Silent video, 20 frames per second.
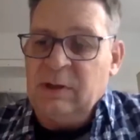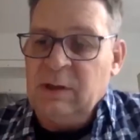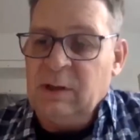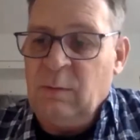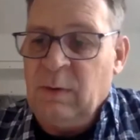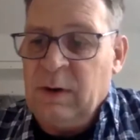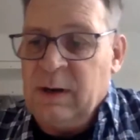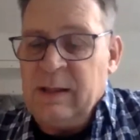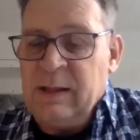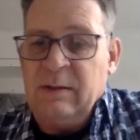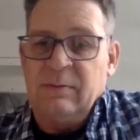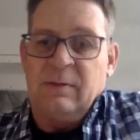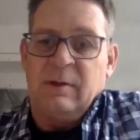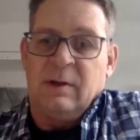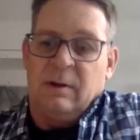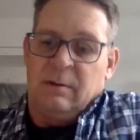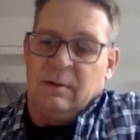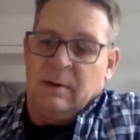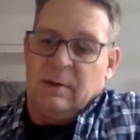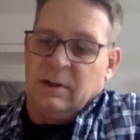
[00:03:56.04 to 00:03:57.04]
you what,
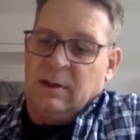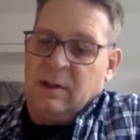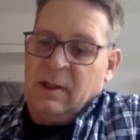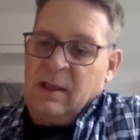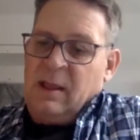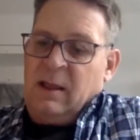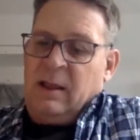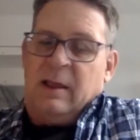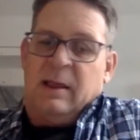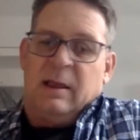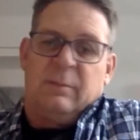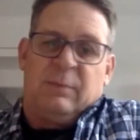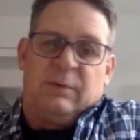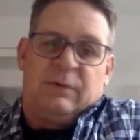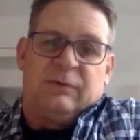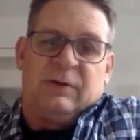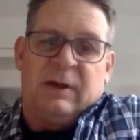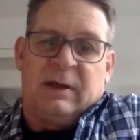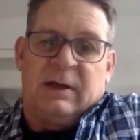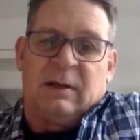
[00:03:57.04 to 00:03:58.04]
in
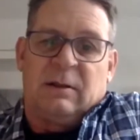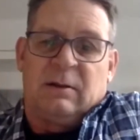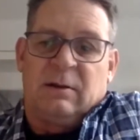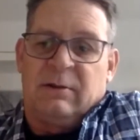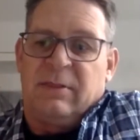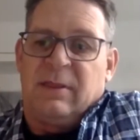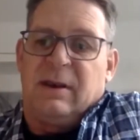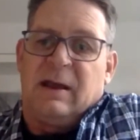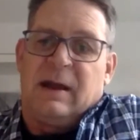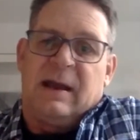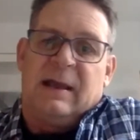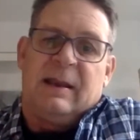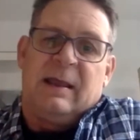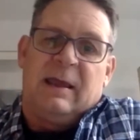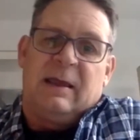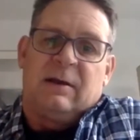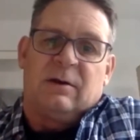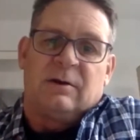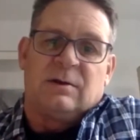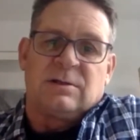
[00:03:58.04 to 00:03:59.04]
particular the 9
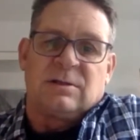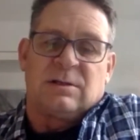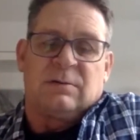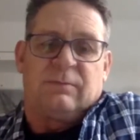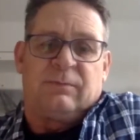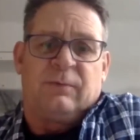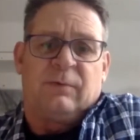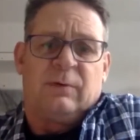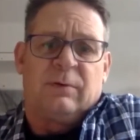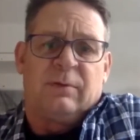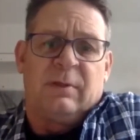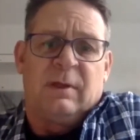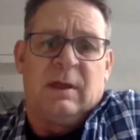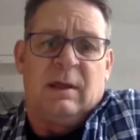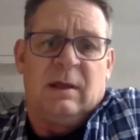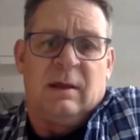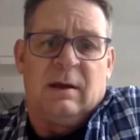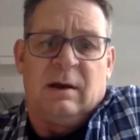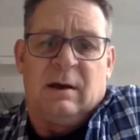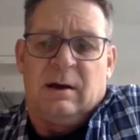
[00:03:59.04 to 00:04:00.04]
acres for the